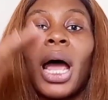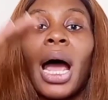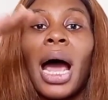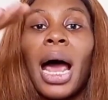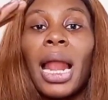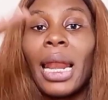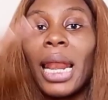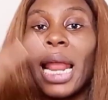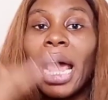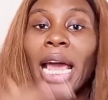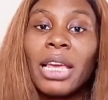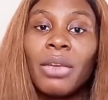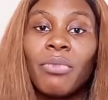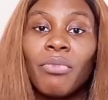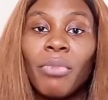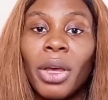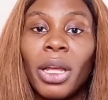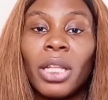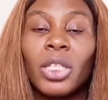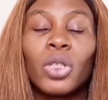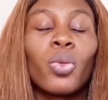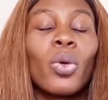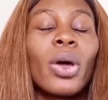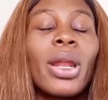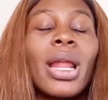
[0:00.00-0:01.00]

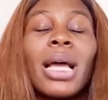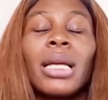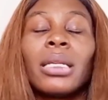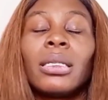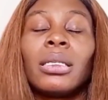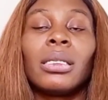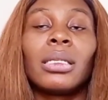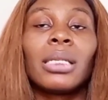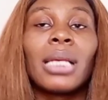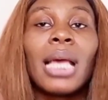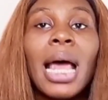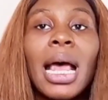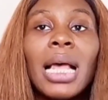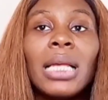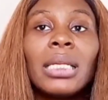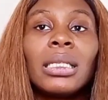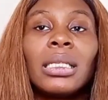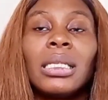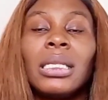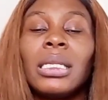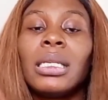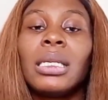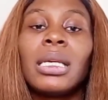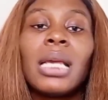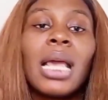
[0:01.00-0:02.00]
alignment, whether it is
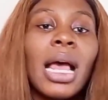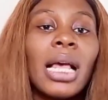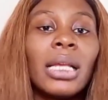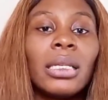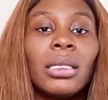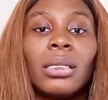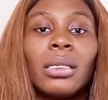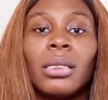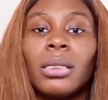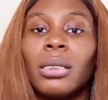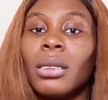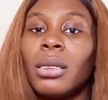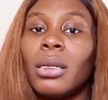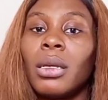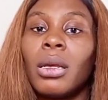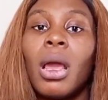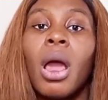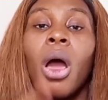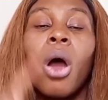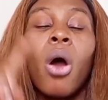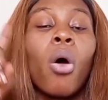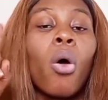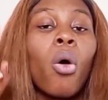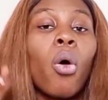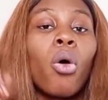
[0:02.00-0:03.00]
SD, SDD
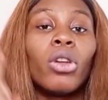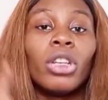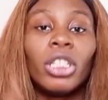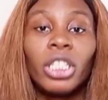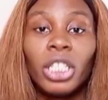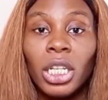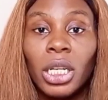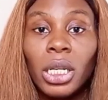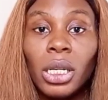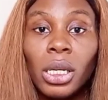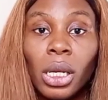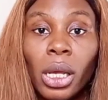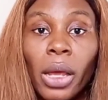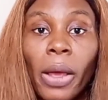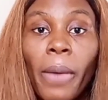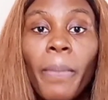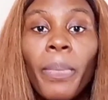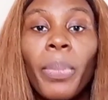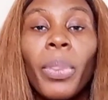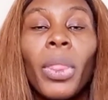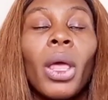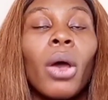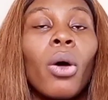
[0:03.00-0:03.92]
or DD.